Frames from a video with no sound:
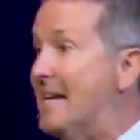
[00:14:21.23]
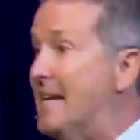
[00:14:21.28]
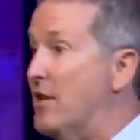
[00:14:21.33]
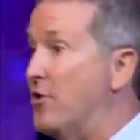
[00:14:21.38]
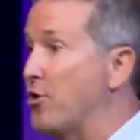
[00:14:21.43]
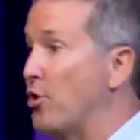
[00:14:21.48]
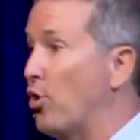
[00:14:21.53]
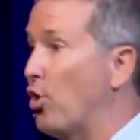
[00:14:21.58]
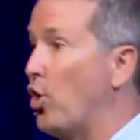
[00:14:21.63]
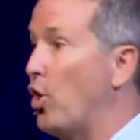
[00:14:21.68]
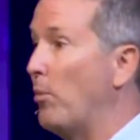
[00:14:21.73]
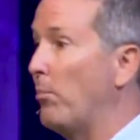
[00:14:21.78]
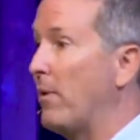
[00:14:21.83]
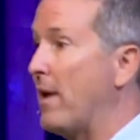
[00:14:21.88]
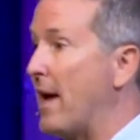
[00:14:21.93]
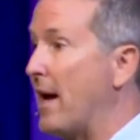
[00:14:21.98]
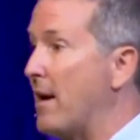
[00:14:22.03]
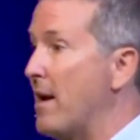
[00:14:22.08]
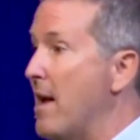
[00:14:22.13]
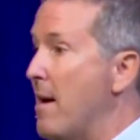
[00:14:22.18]
in their
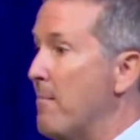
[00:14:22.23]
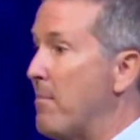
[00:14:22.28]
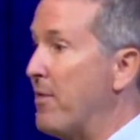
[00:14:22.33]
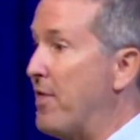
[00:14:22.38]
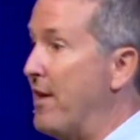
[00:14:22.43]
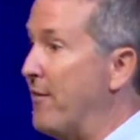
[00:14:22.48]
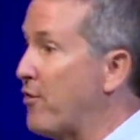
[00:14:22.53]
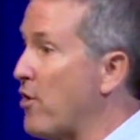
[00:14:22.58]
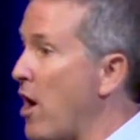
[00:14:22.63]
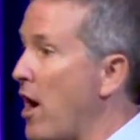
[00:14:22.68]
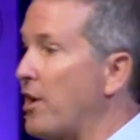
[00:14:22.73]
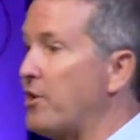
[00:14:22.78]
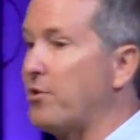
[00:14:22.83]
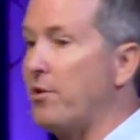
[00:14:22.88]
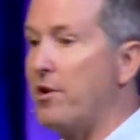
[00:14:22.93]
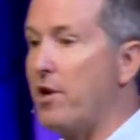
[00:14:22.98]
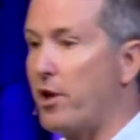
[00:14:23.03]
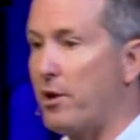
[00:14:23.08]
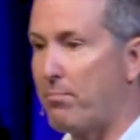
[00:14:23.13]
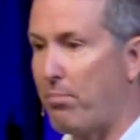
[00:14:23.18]
homeland, but they've gone to
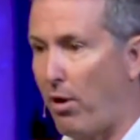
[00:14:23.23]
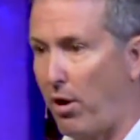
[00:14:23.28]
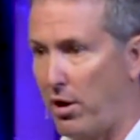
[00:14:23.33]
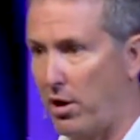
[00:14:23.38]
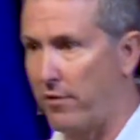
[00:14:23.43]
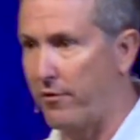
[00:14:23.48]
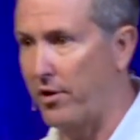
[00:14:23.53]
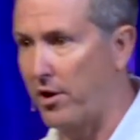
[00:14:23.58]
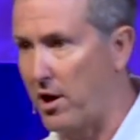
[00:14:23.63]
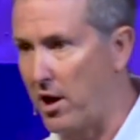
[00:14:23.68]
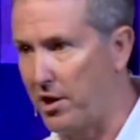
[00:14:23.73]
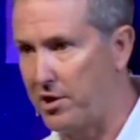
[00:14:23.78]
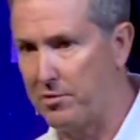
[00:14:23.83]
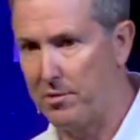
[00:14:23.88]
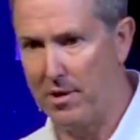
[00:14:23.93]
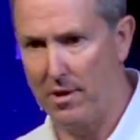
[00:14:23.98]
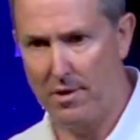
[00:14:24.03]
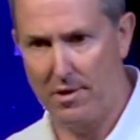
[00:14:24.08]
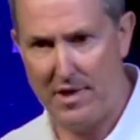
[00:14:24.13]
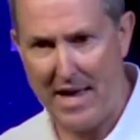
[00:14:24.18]
another part of the country.